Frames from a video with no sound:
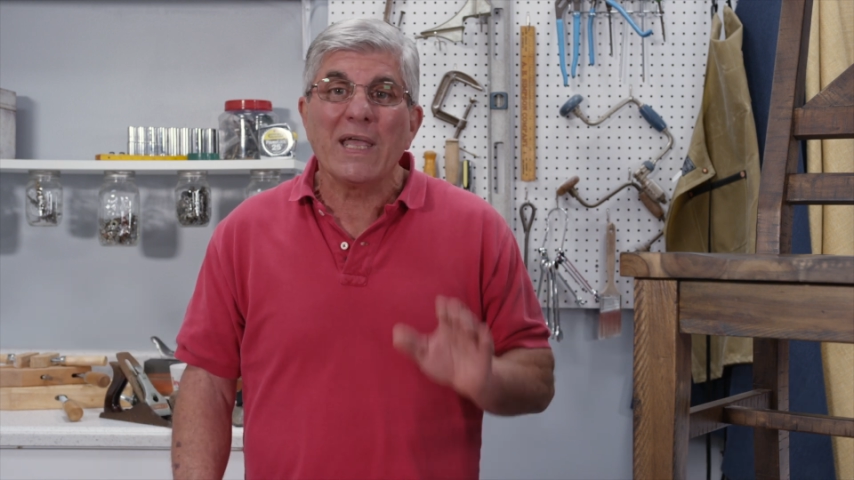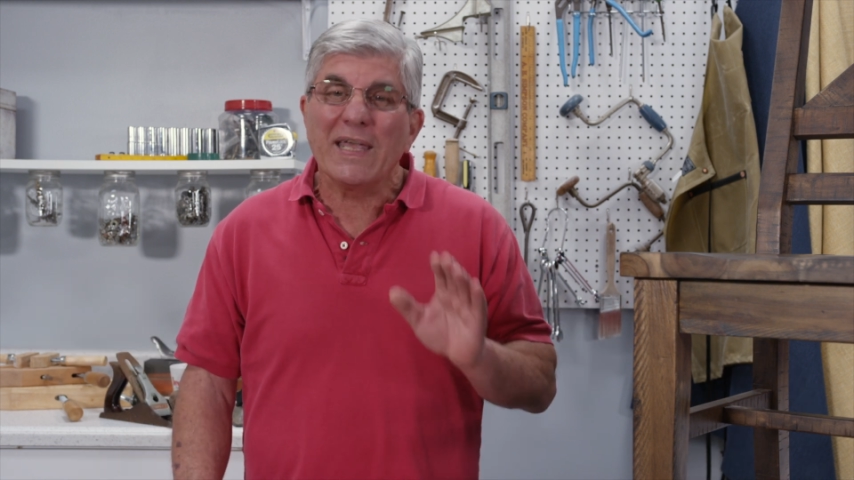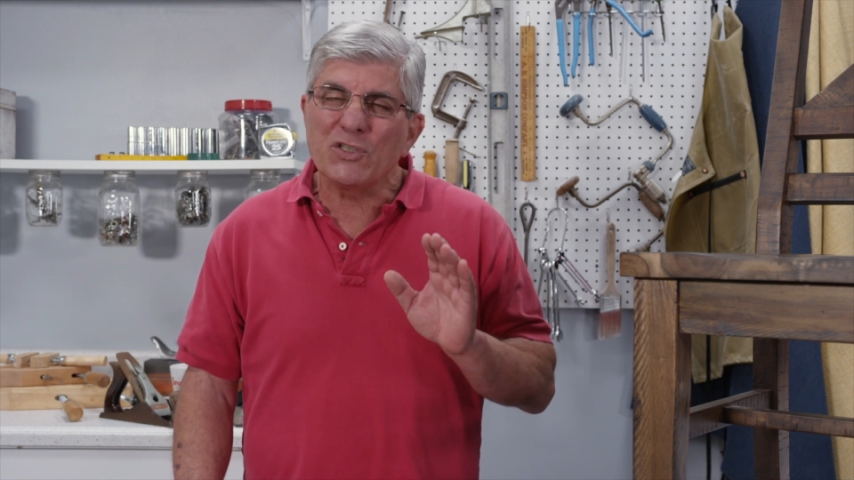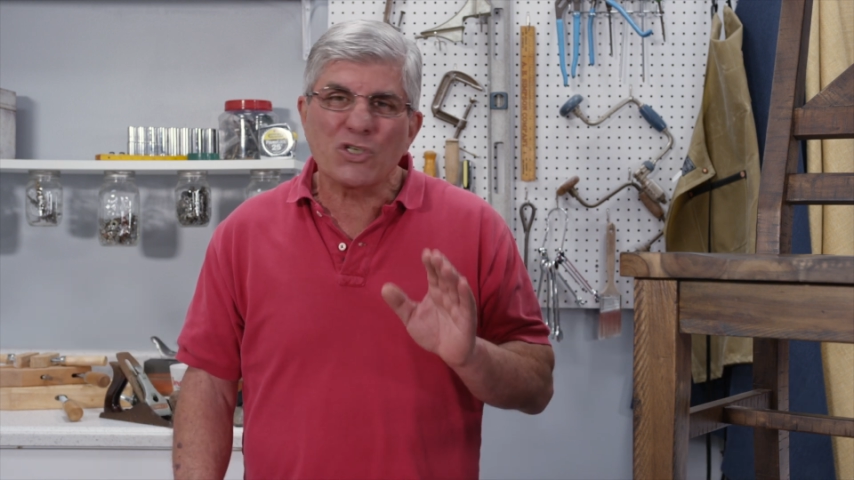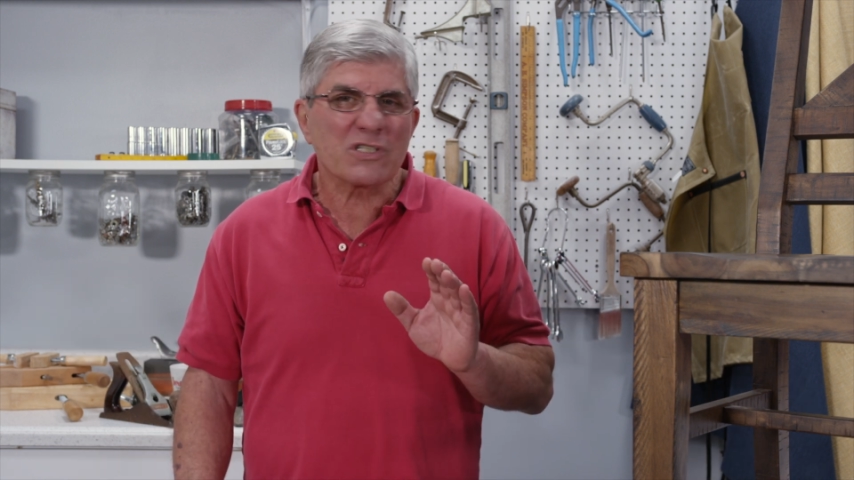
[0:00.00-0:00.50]

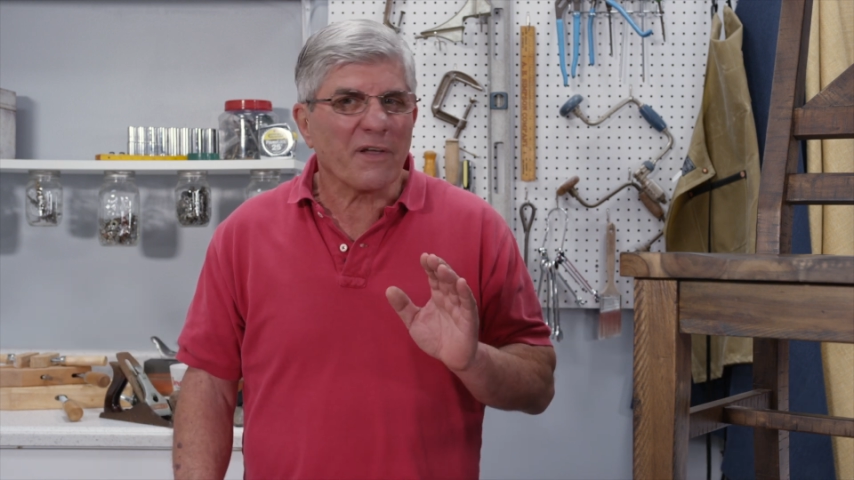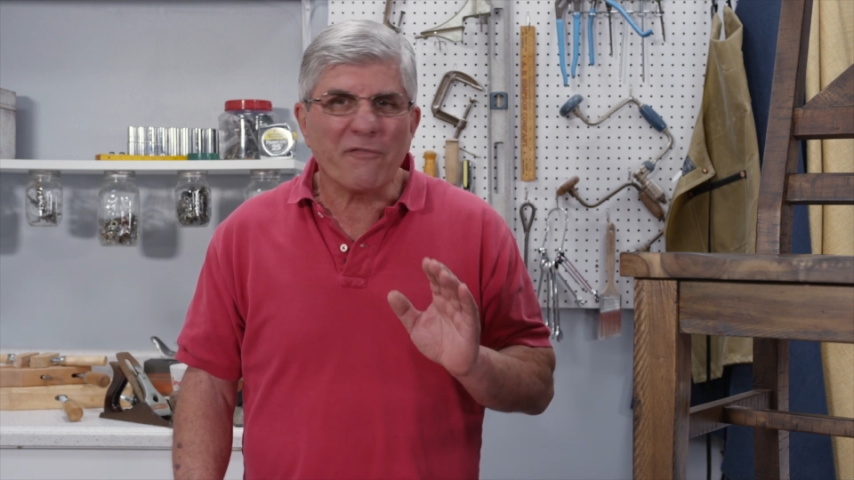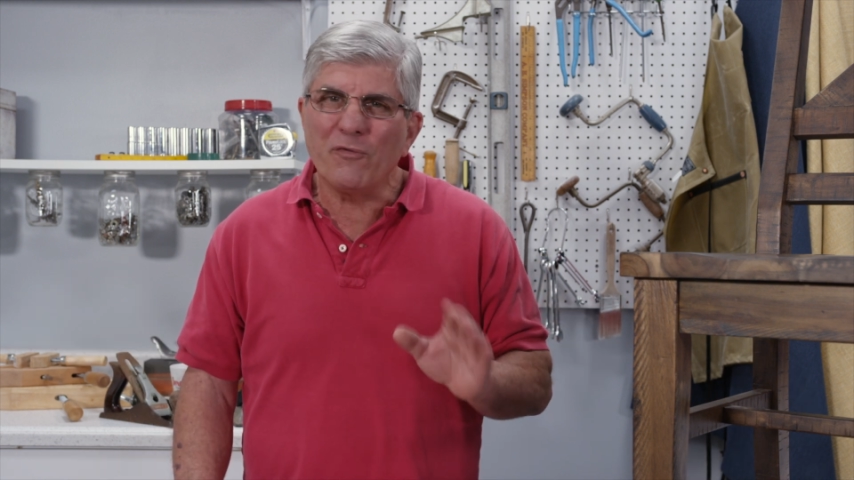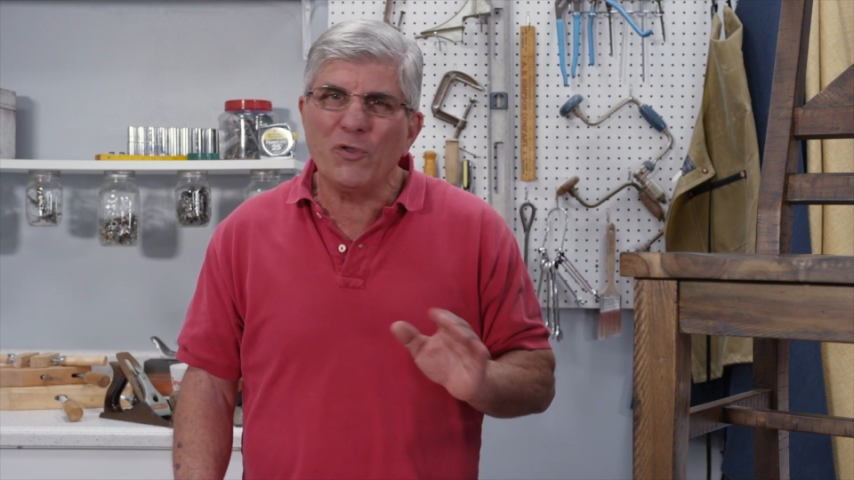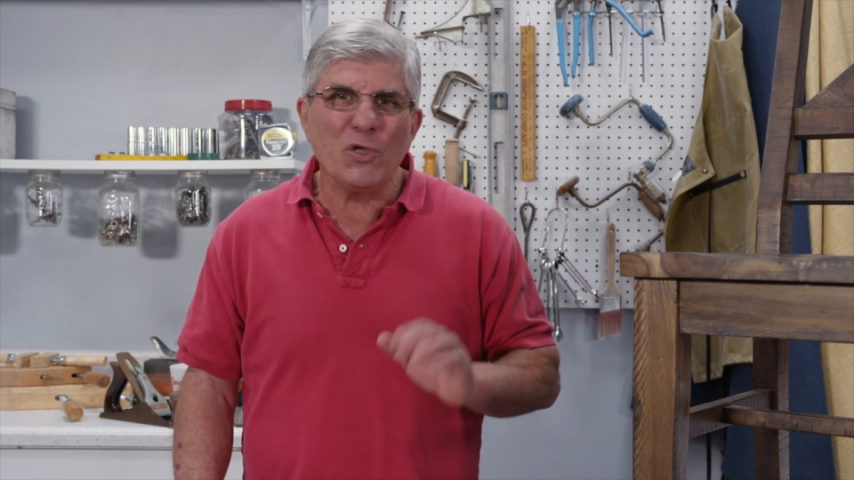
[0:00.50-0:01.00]
in just a
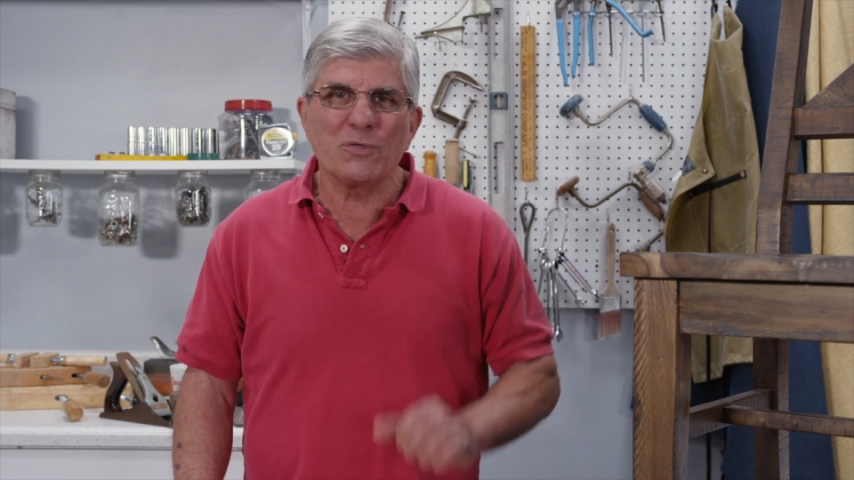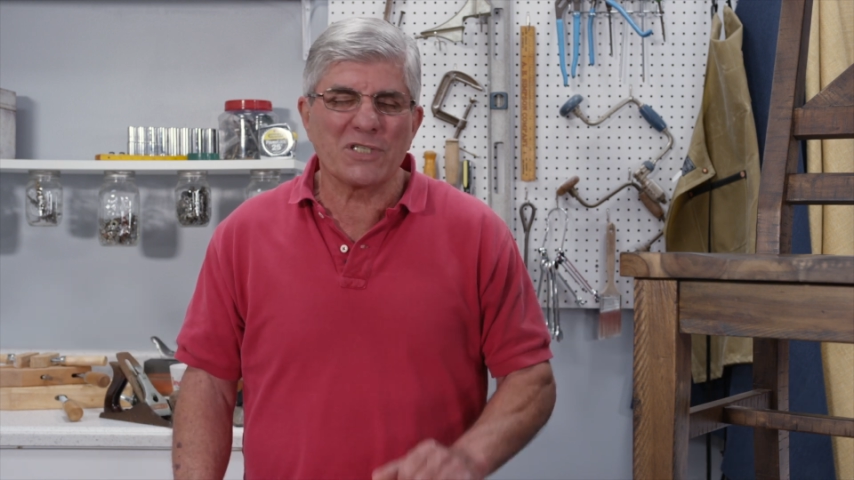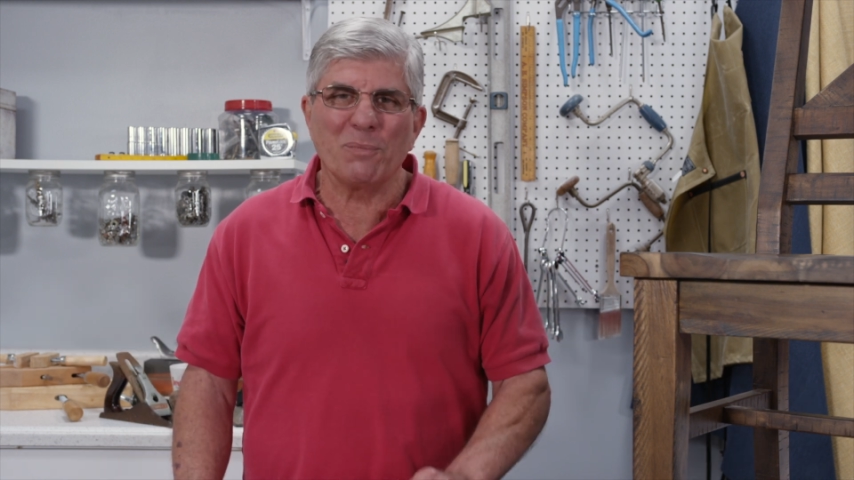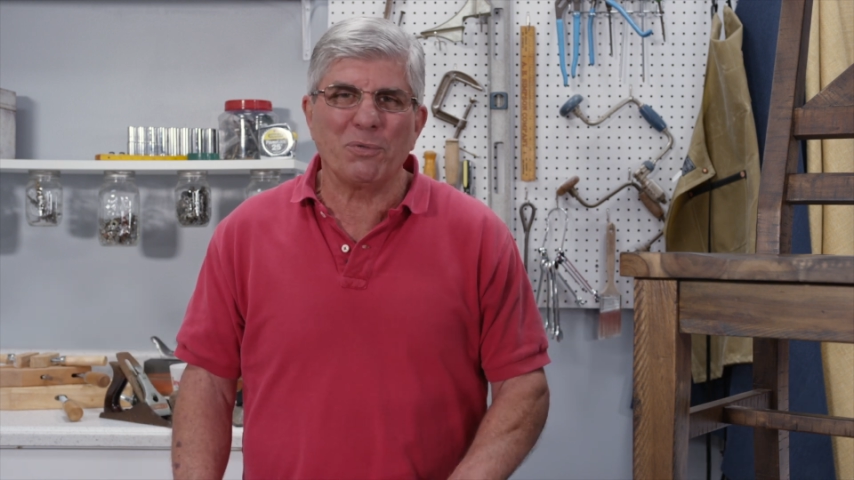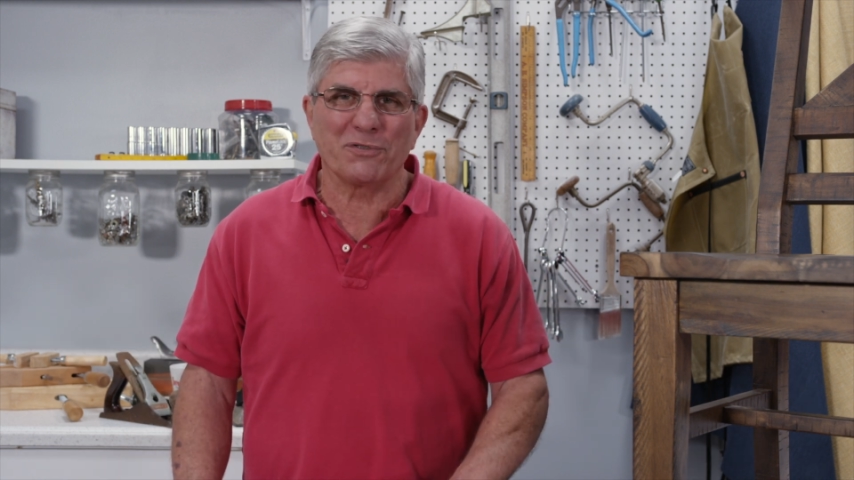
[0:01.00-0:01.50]
few simple